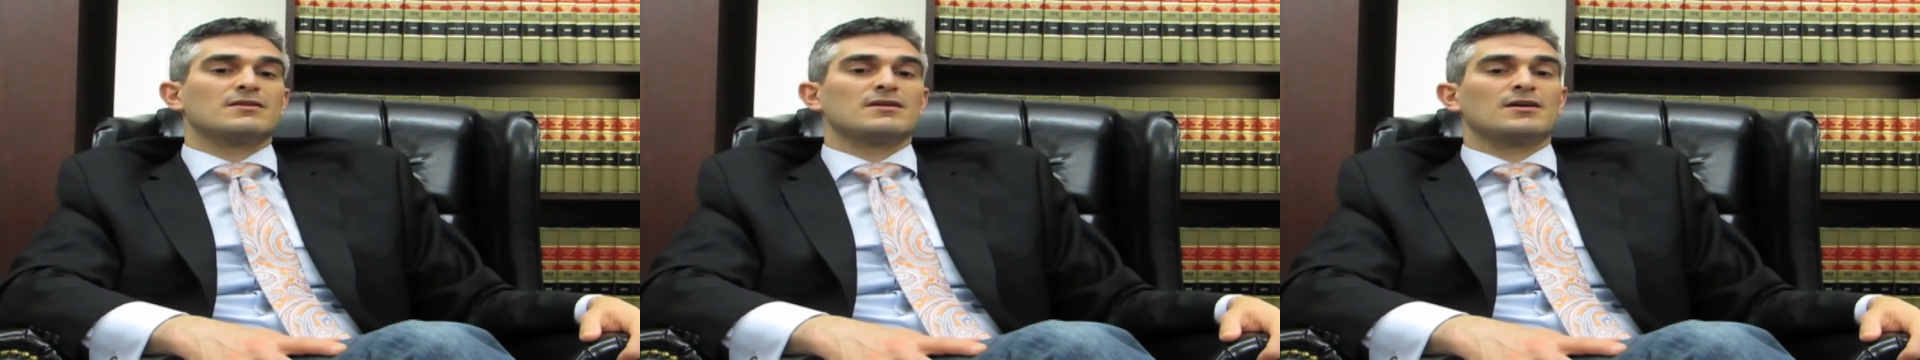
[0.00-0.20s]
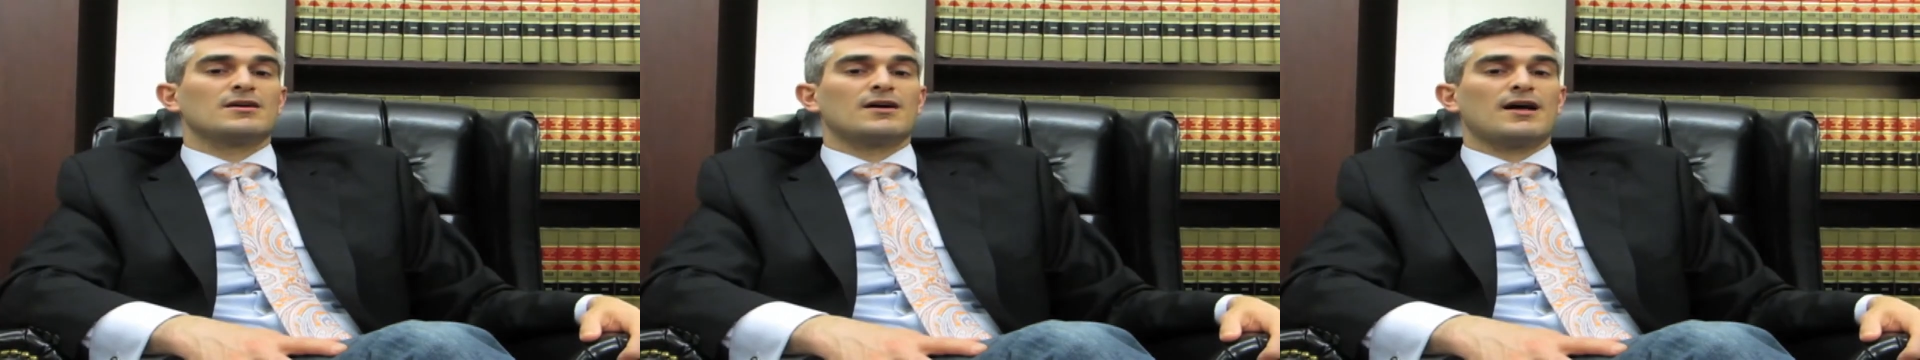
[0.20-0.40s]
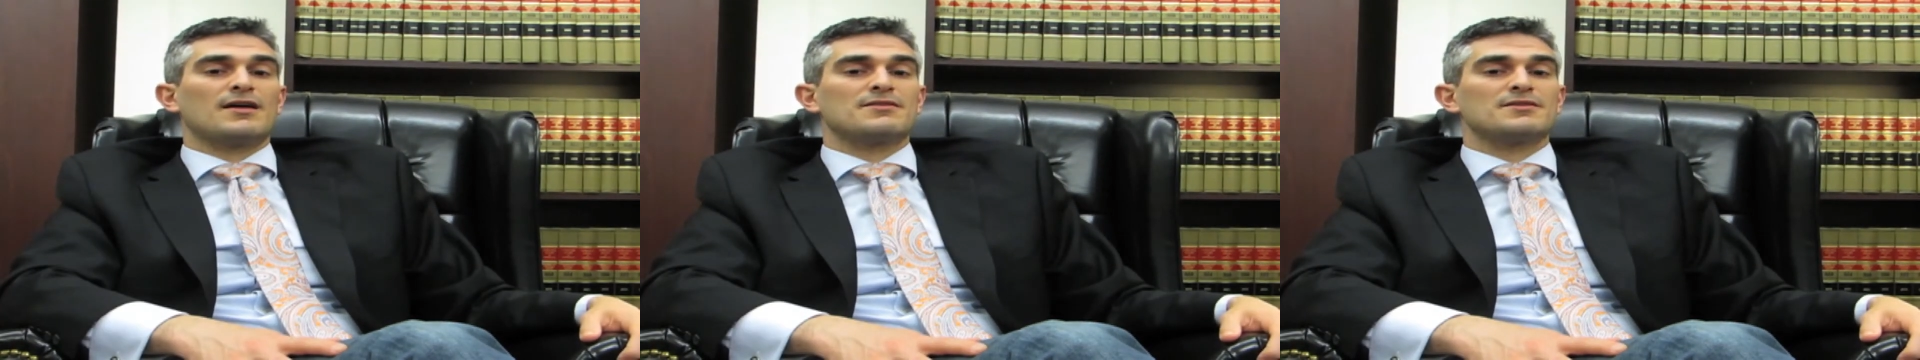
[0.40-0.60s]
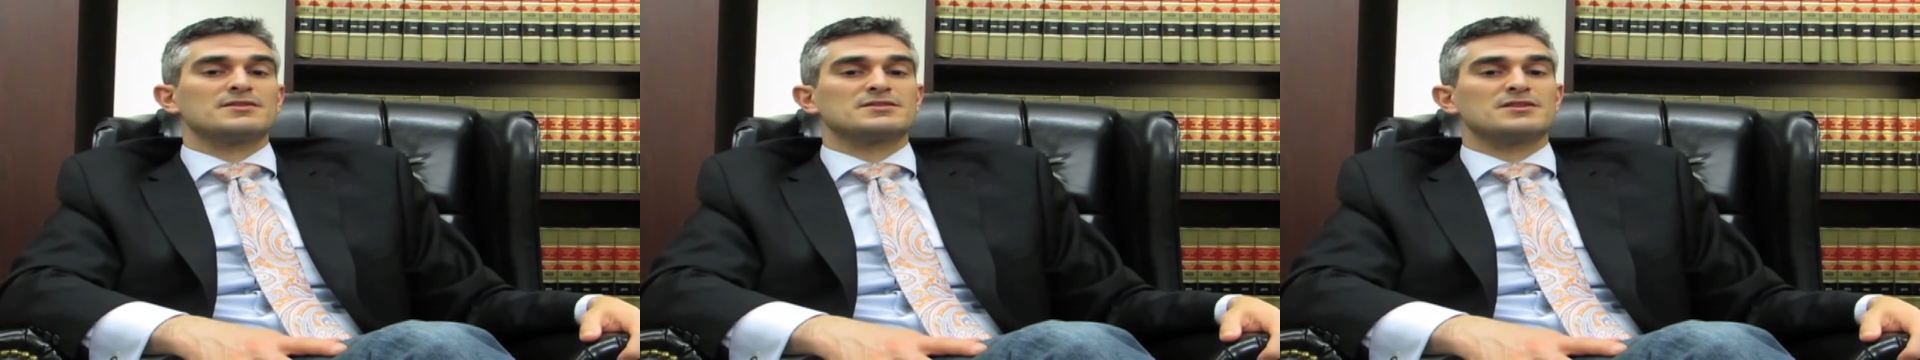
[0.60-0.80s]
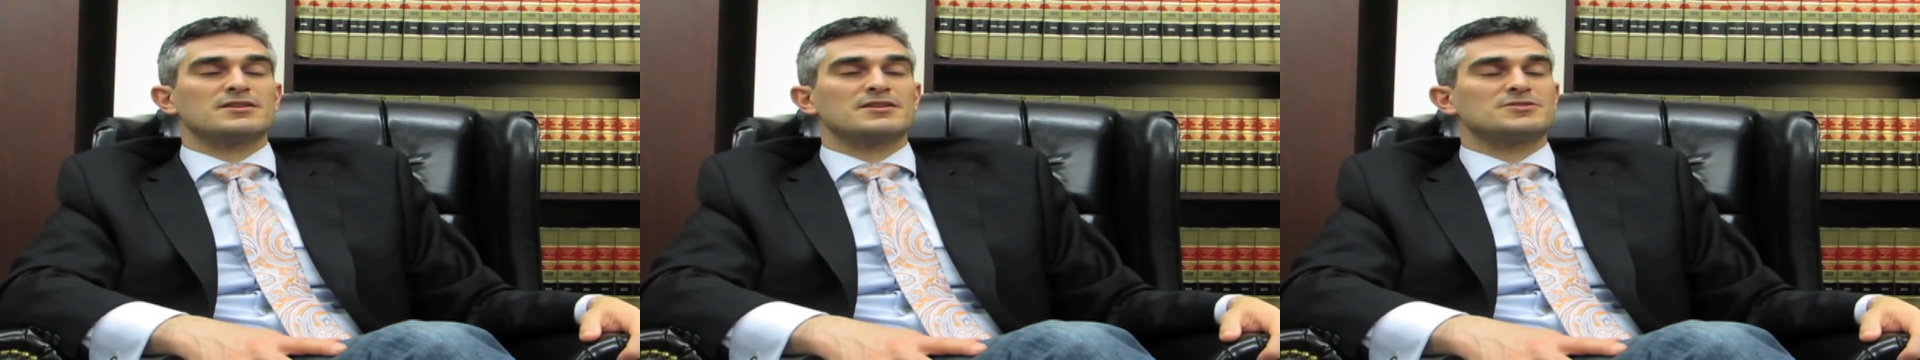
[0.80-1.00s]
I think
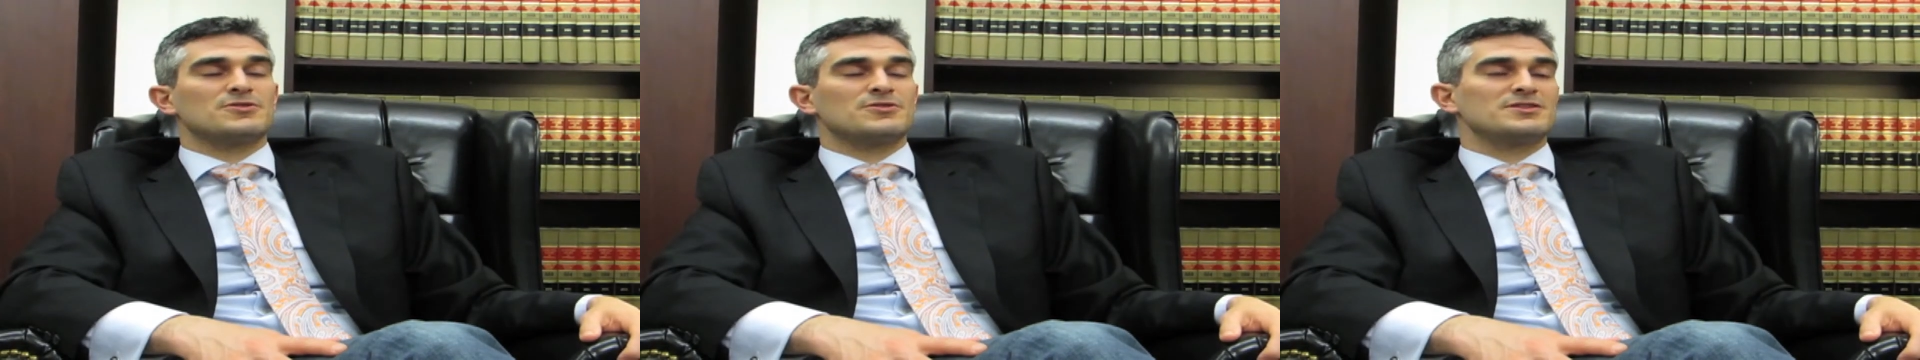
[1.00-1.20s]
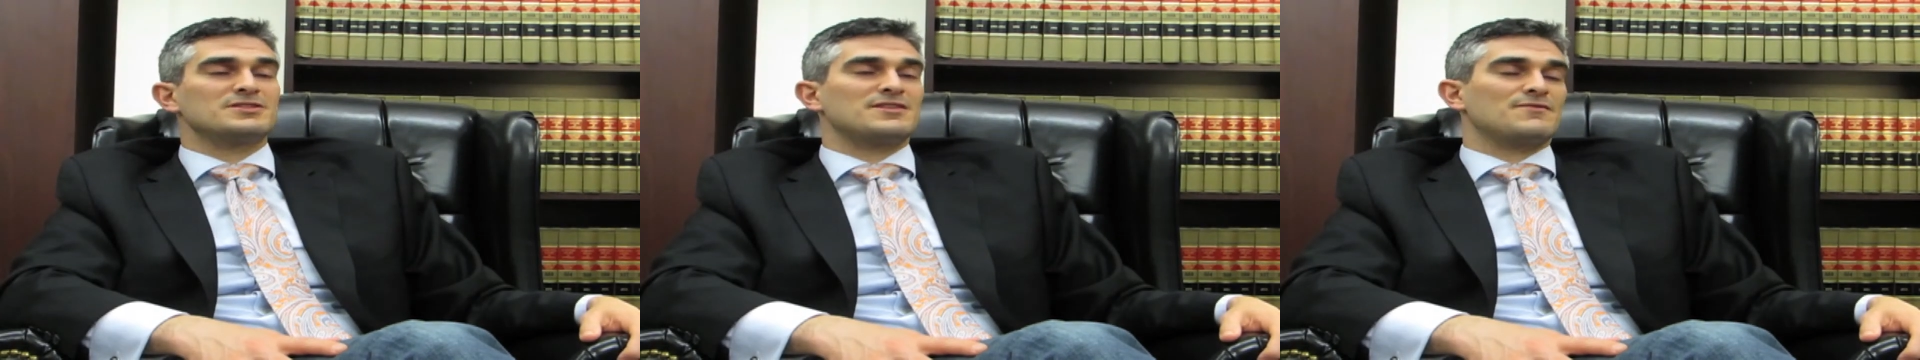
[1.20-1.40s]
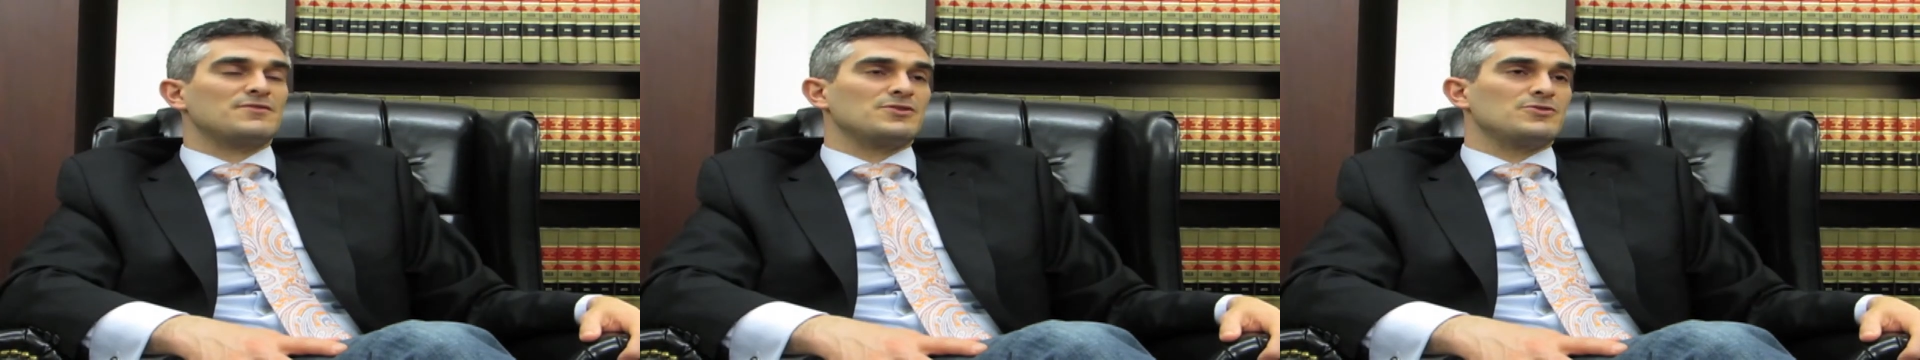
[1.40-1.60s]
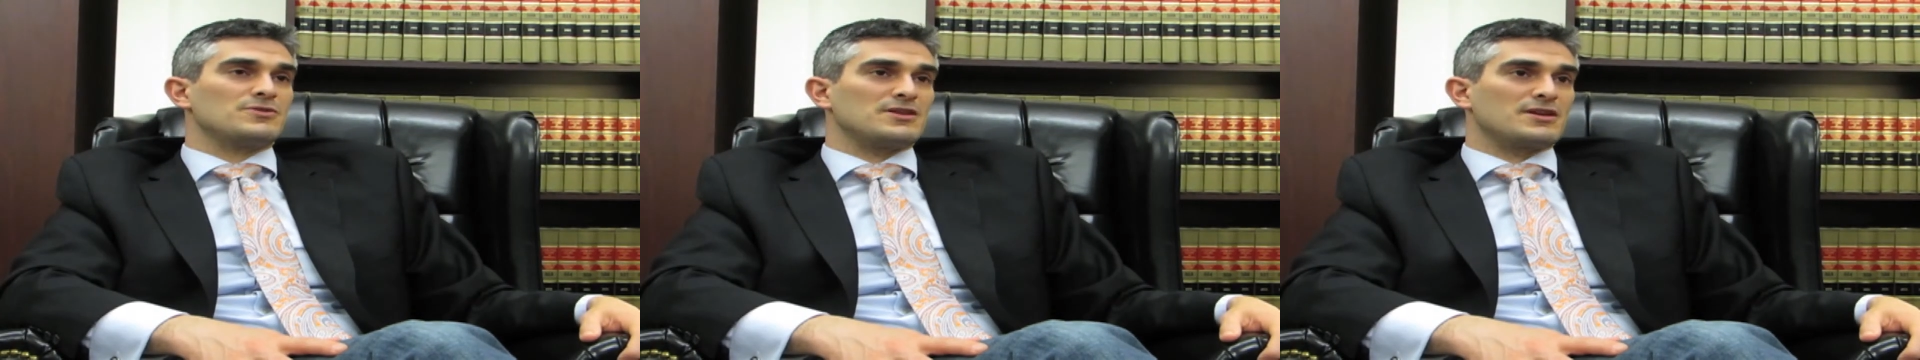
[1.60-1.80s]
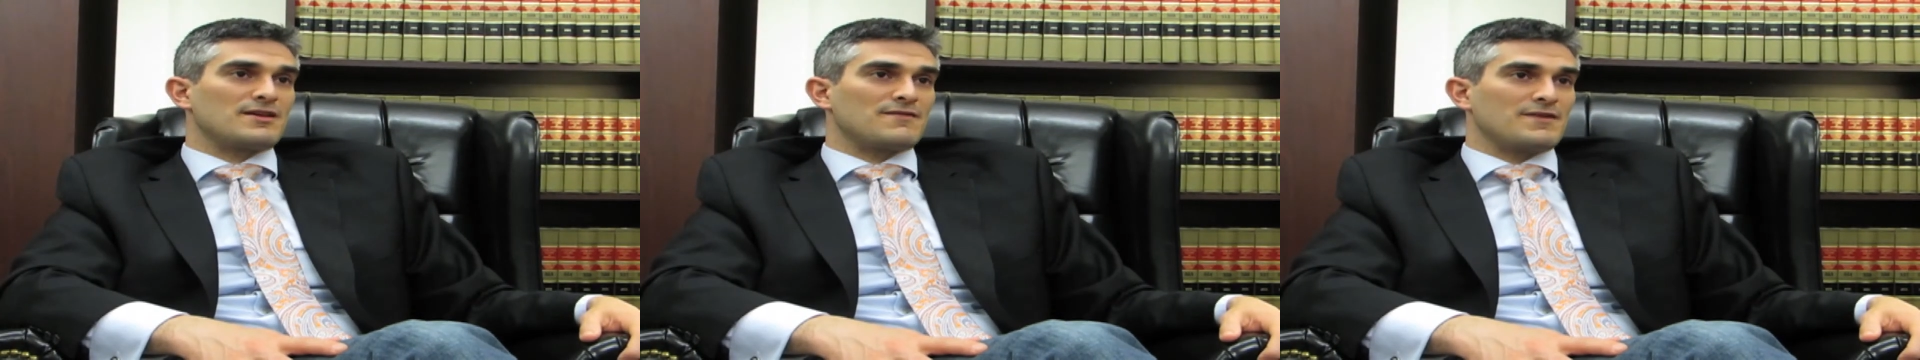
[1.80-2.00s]
city attorneys have a
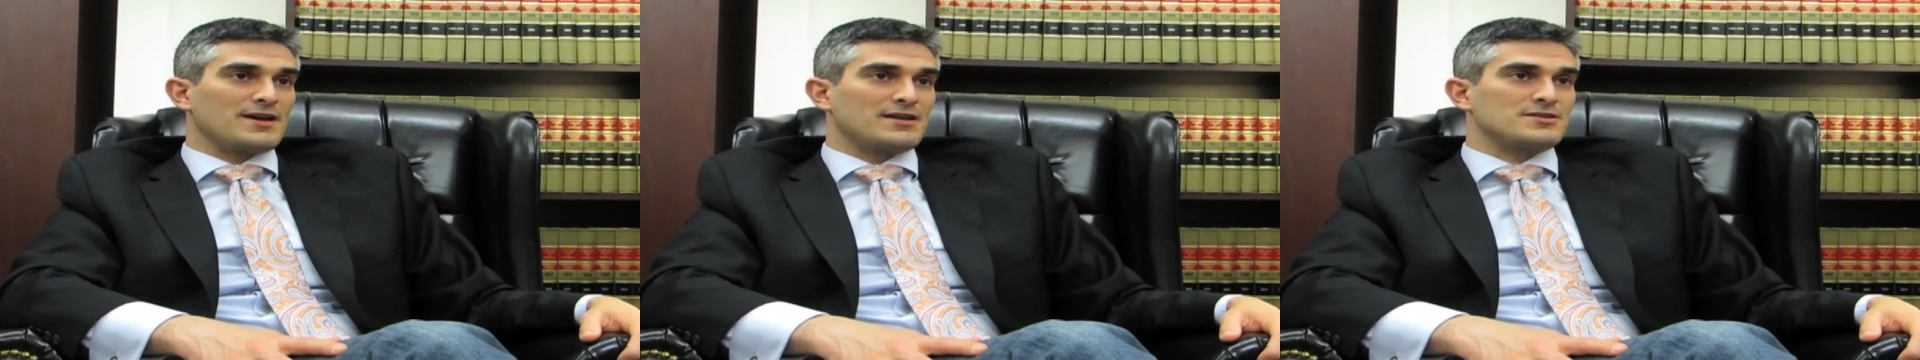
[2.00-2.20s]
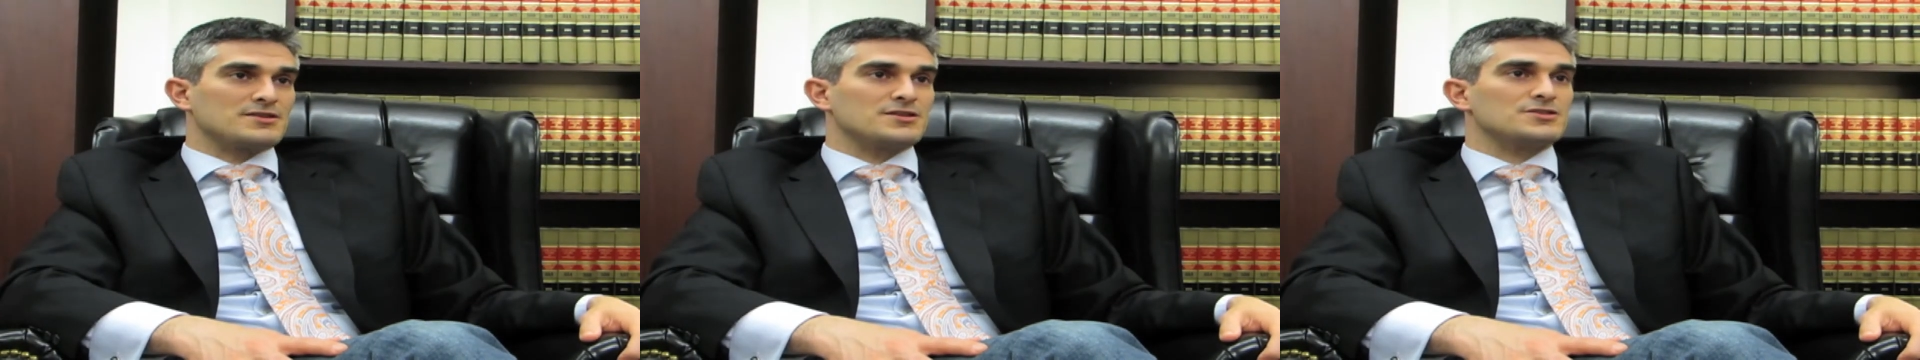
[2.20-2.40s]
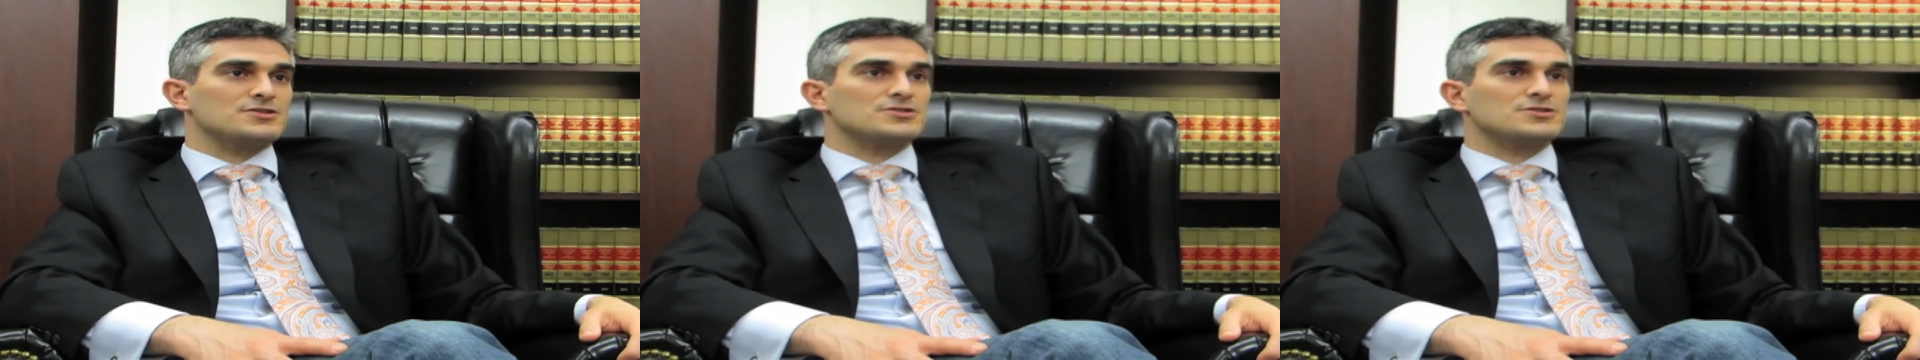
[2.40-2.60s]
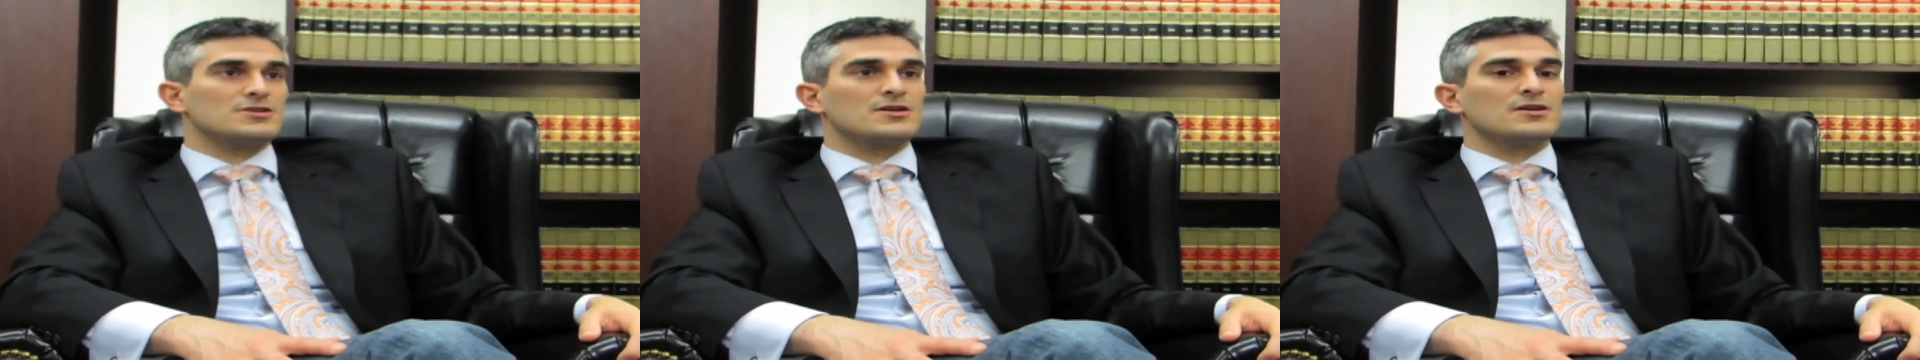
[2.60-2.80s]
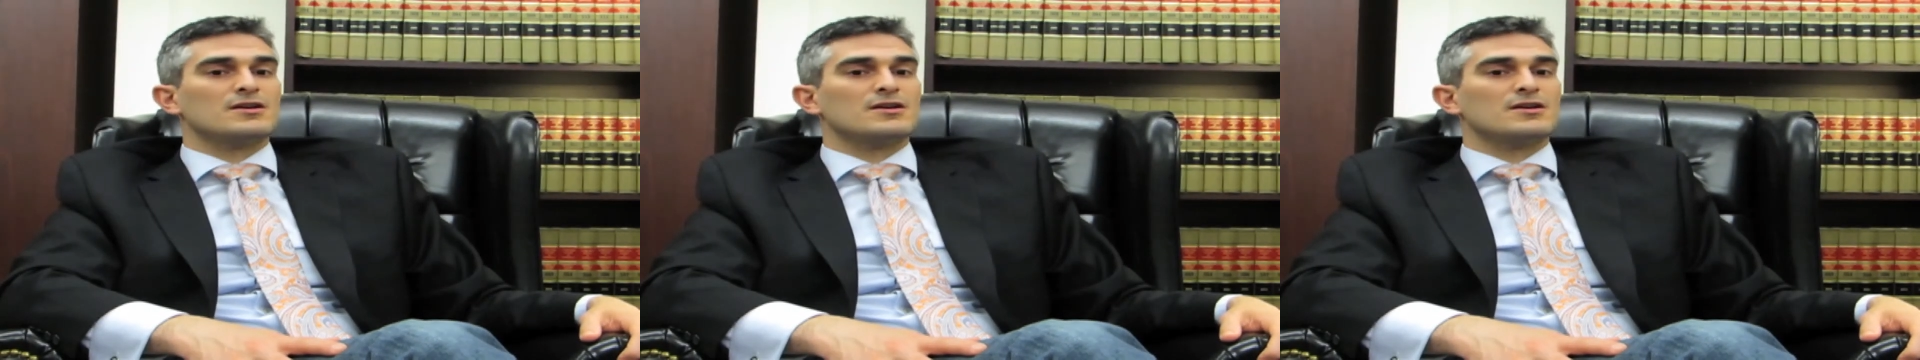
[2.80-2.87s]
unique advantage,